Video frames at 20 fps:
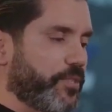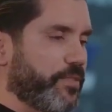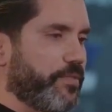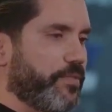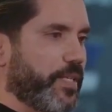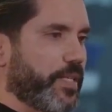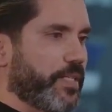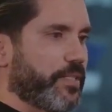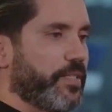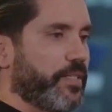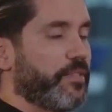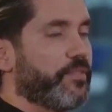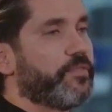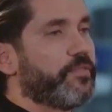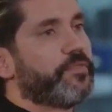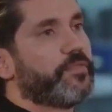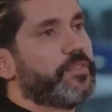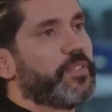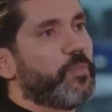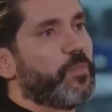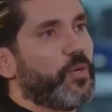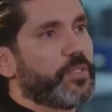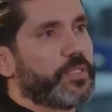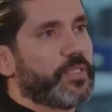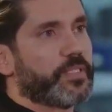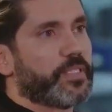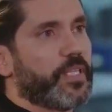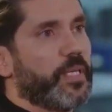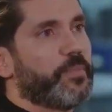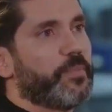The fact if
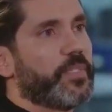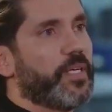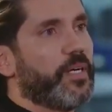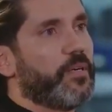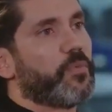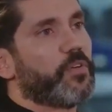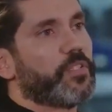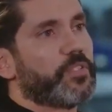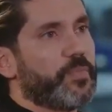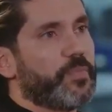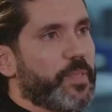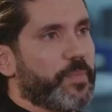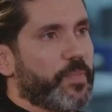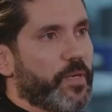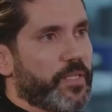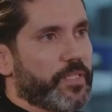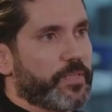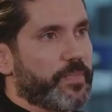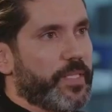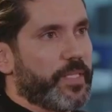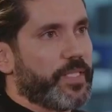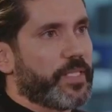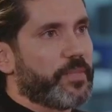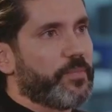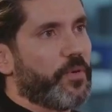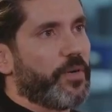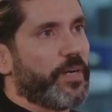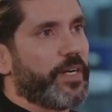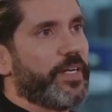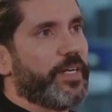deposits come down because people are spending
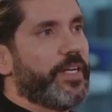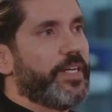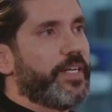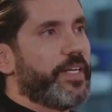more,